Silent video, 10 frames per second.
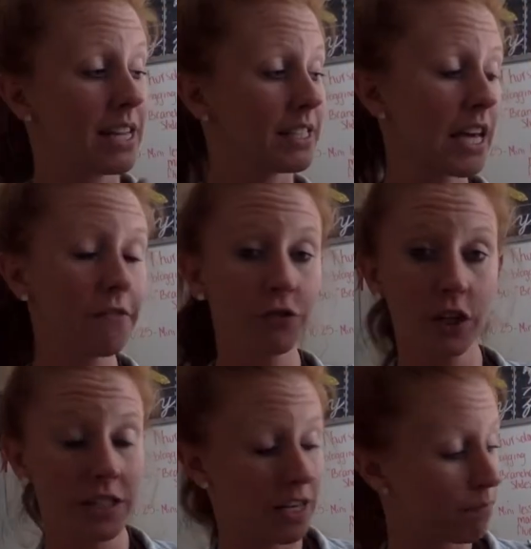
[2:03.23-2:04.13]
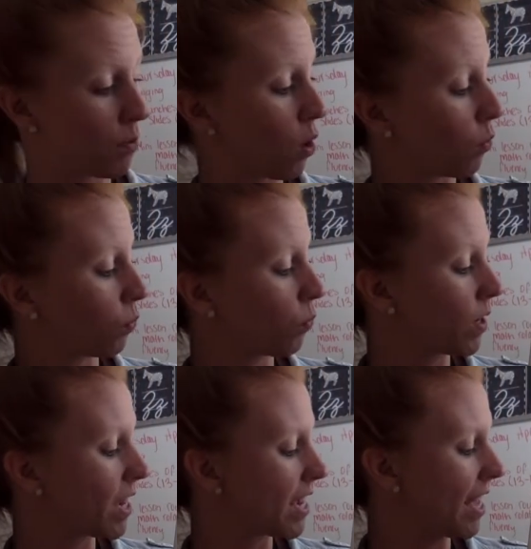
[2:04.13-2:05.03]
Say, for example,
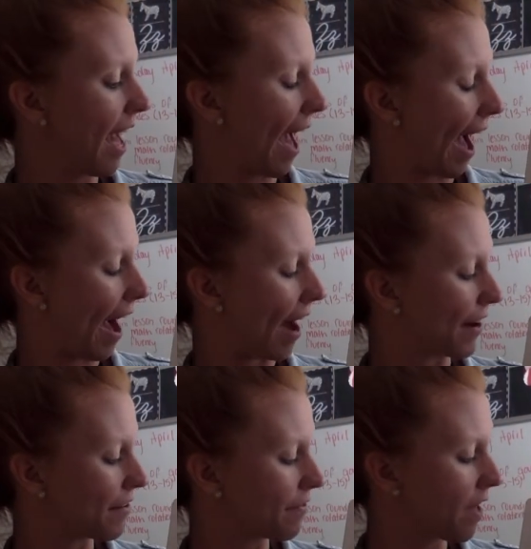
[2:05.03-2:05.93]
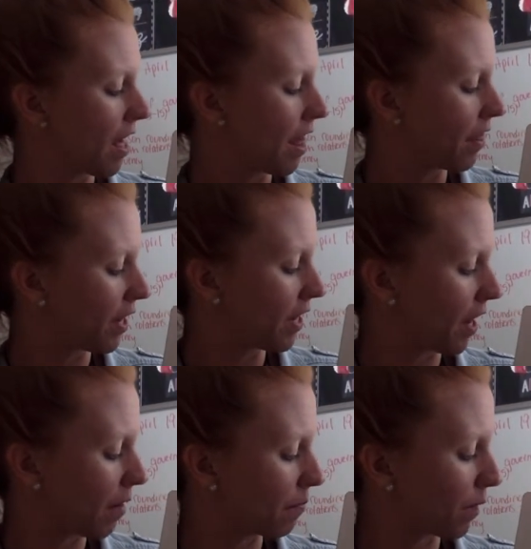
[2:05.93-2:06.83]
we have the
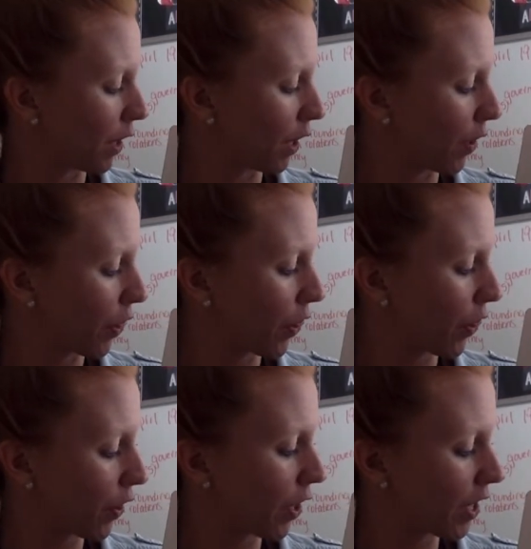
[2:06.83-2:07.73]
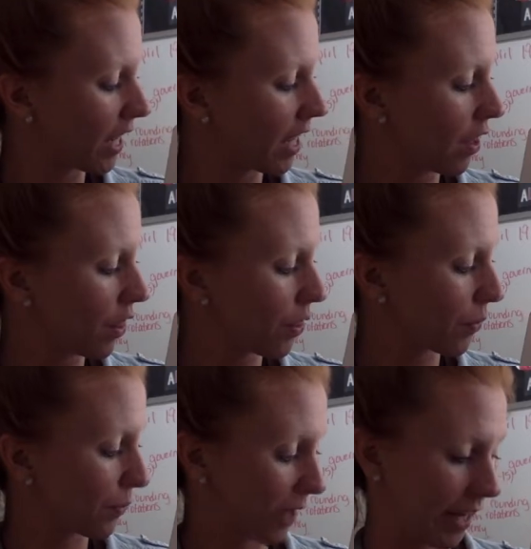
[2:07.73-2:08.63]
number
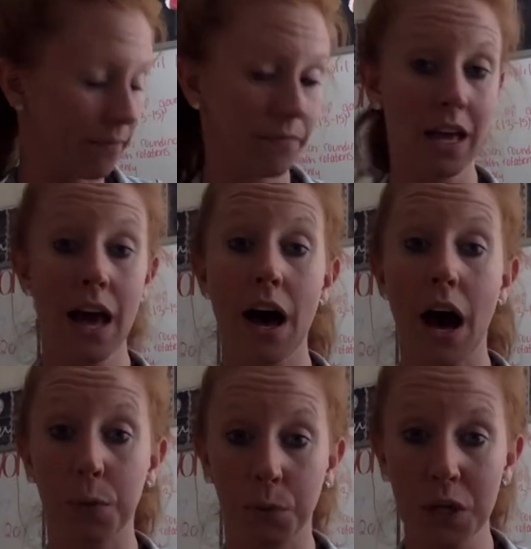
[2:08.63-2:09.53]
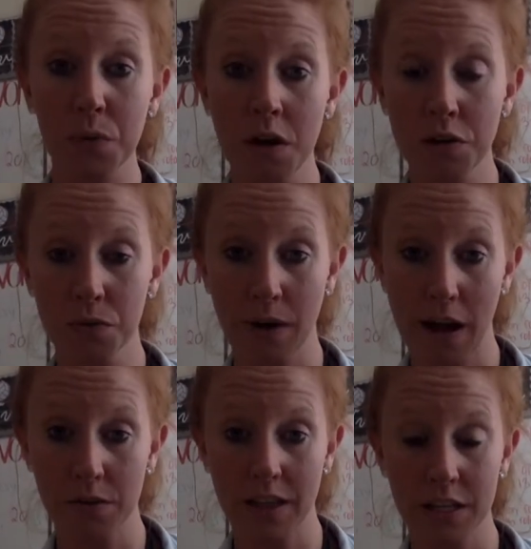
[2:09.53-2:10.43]
33, and we want to
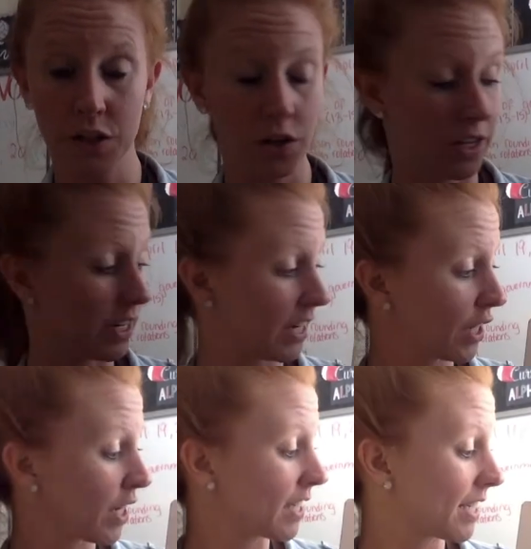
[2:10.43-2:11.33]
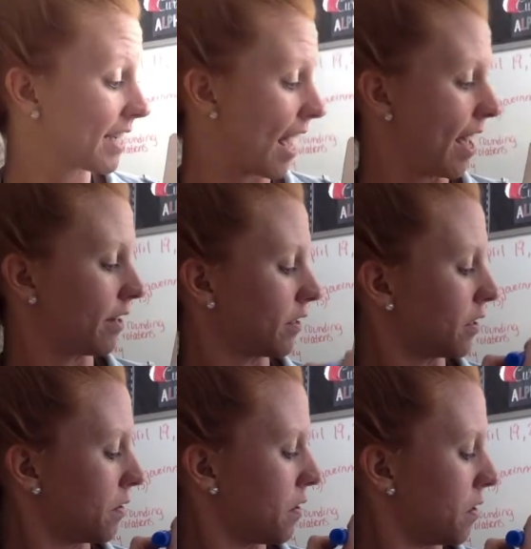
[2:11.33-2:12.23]
round this to the nearest
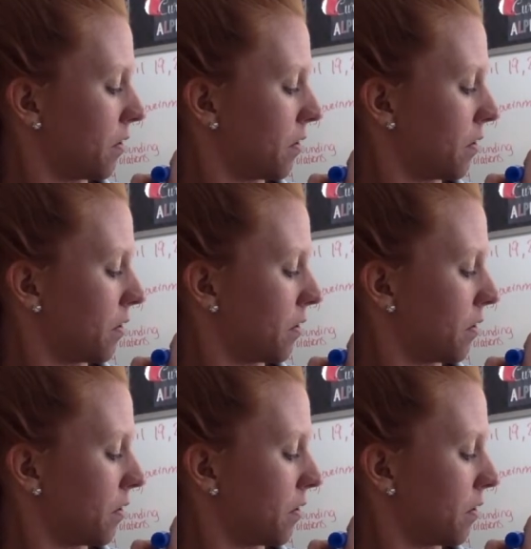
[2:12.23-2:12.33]
tens.